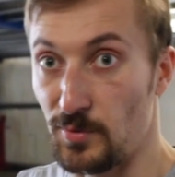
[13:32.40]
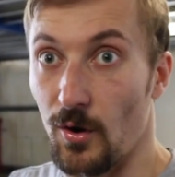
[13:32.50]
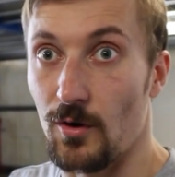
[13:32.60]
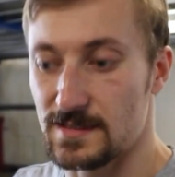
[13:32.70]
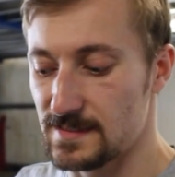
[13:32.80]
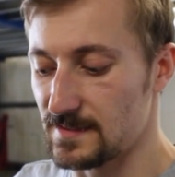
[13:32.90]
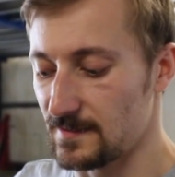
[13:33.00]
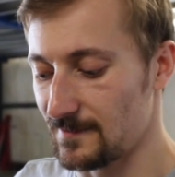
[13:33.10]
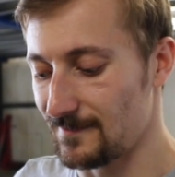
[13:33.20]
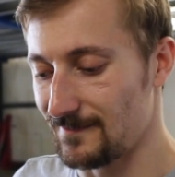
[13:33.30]
But
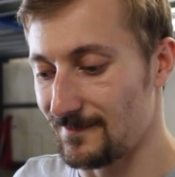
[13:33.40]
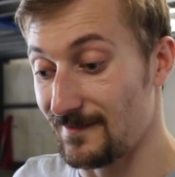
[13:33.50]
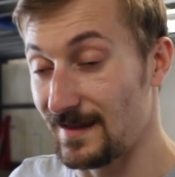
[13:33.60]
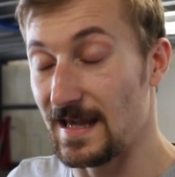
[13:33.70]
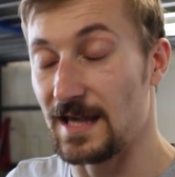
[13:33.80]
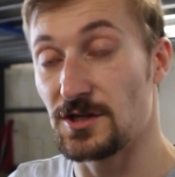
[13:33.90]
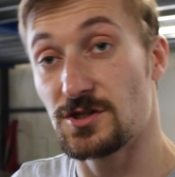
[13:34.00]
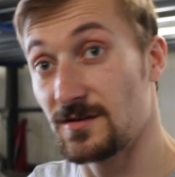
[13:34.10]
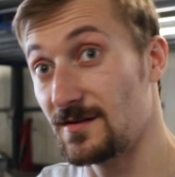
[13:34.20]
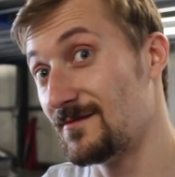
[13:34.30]

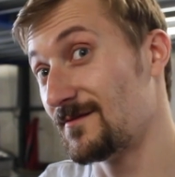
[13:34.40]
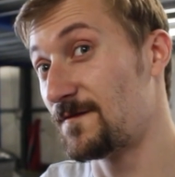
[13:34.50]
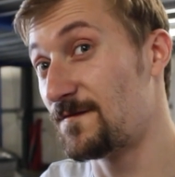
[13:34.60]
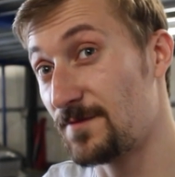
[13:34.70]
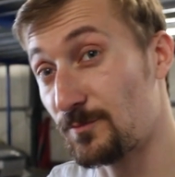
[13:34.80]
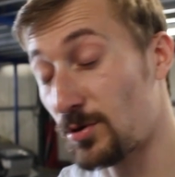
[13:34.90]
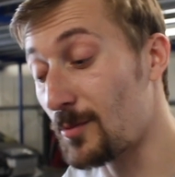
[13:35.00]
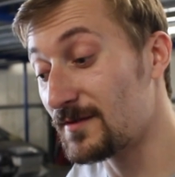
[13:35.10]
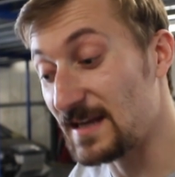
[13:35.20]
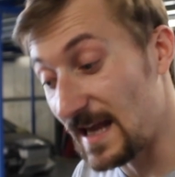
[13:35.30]
it's
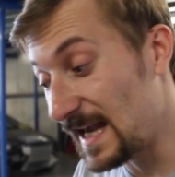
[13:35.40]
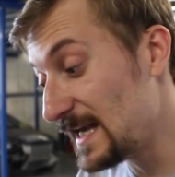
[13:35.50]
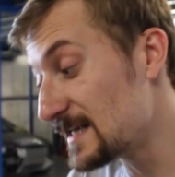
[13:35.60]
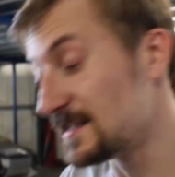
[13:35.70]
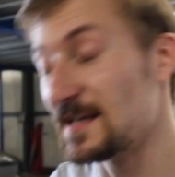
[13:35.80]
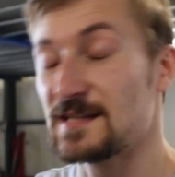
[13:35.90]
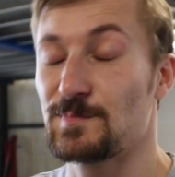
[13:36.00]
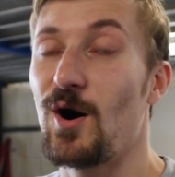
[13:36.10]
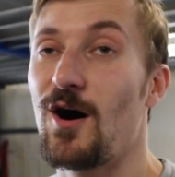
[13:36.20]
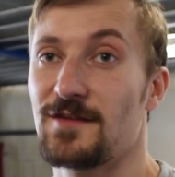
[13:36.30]
probably the
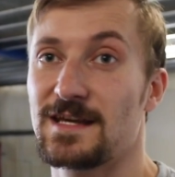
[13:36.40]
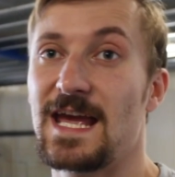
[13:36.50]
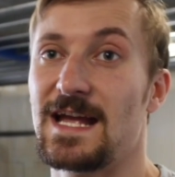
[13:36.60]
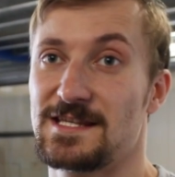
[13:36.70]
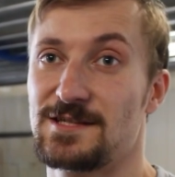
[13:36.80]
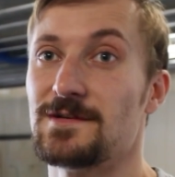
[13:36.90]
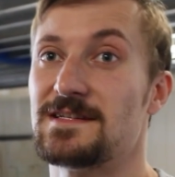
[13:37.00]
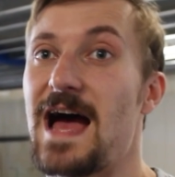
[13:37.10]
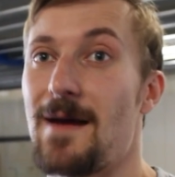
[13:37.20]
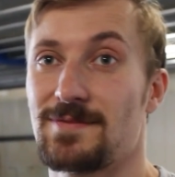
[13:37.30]
easiest part of the kit to
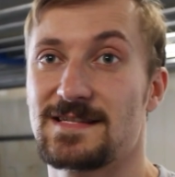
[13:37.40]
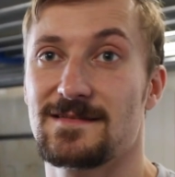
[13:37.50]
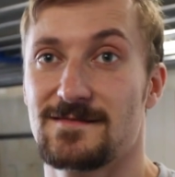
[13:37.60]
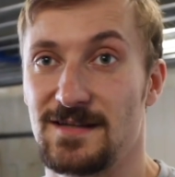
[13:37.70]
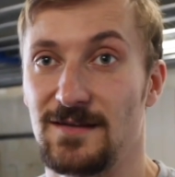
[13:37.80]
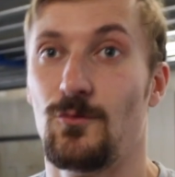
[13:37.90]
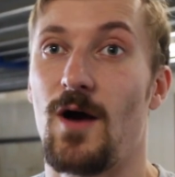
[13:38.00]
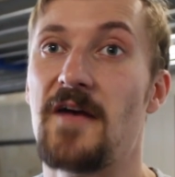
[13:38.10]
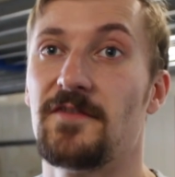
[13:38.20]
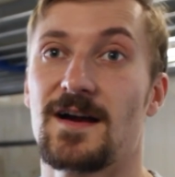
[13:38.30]
adapt to
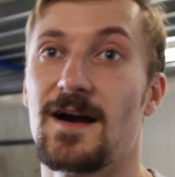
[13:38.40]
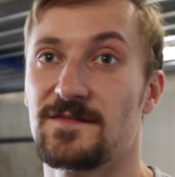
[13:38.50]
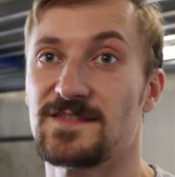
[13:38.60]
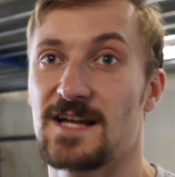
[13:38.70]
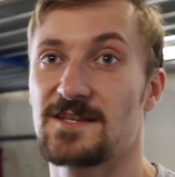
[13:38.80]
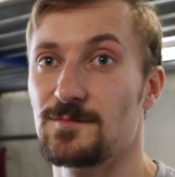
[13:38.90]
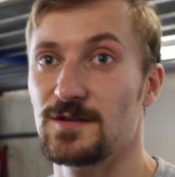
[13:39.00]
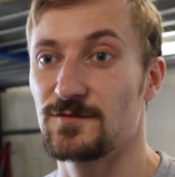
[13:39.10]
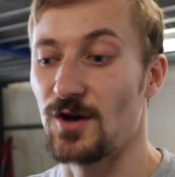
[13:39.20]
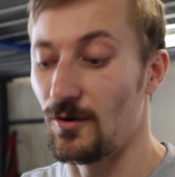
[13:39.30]
whatever kind of setup
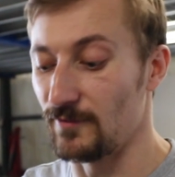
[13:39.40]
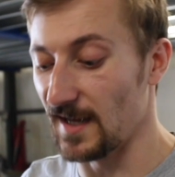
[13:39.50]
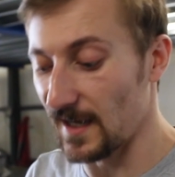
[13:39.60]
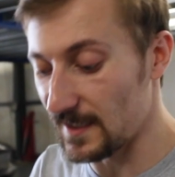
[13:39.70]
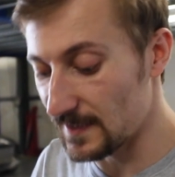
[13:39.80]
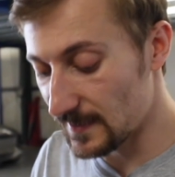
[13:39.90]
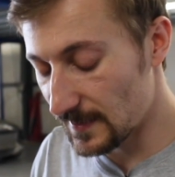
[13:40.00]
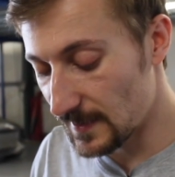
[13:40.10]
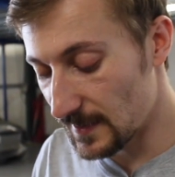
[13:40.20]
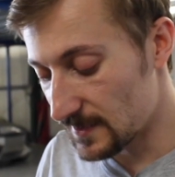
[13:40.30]
you've got, really.
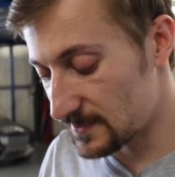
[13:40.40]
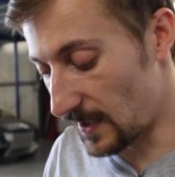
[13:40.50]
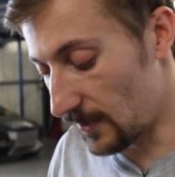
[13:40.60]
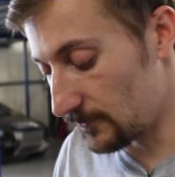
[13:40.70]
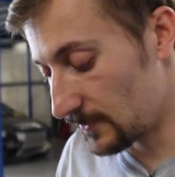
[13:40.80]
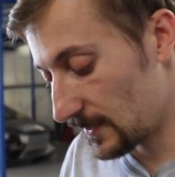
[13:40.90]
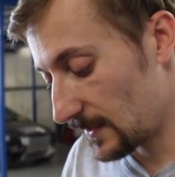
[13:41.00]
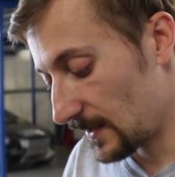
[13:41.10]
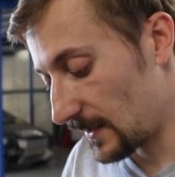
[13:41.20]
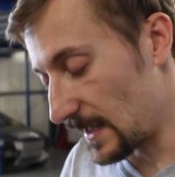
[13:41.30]
So
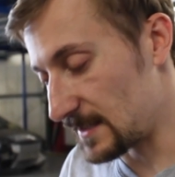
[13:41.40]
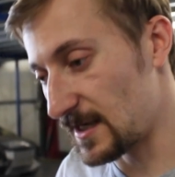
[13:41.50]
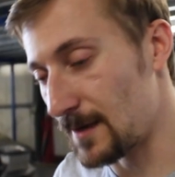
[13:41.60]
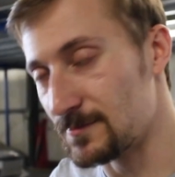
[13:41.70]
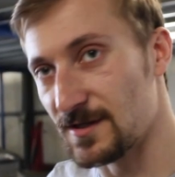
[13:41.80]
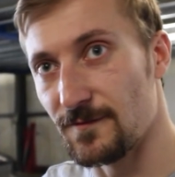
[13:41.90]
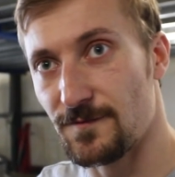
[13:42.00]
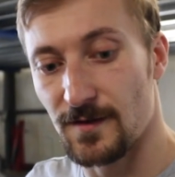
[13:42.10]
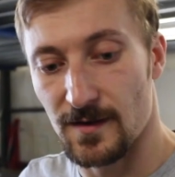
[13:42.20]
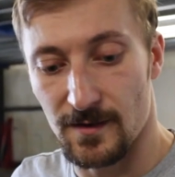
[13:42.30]
in terms
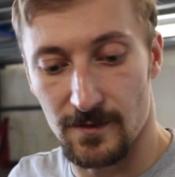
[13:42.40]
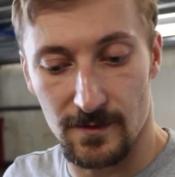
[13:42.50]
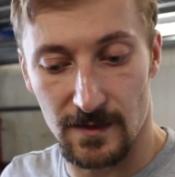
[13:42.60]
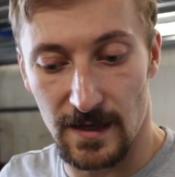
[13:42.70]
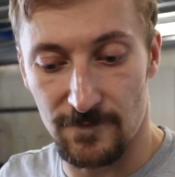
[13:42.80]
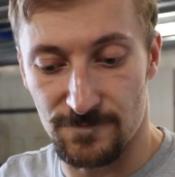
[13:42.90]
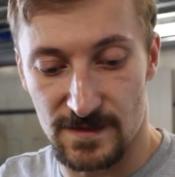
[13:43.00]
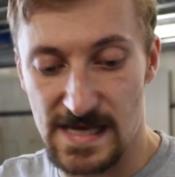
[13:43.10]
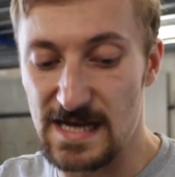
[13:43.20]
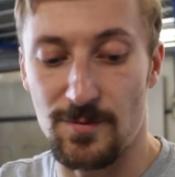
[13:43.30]
of if
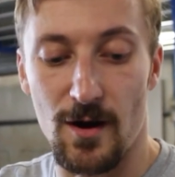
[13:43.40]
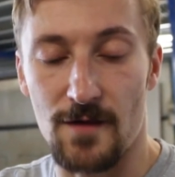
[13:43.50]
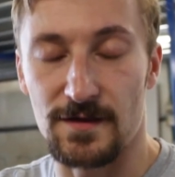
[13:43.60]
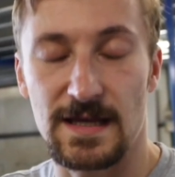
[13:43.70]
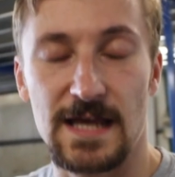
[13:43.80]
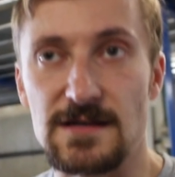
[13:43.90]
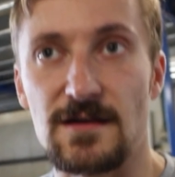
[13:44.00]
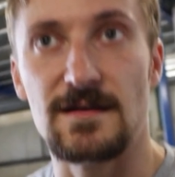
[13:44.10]
there's any part of the kit you're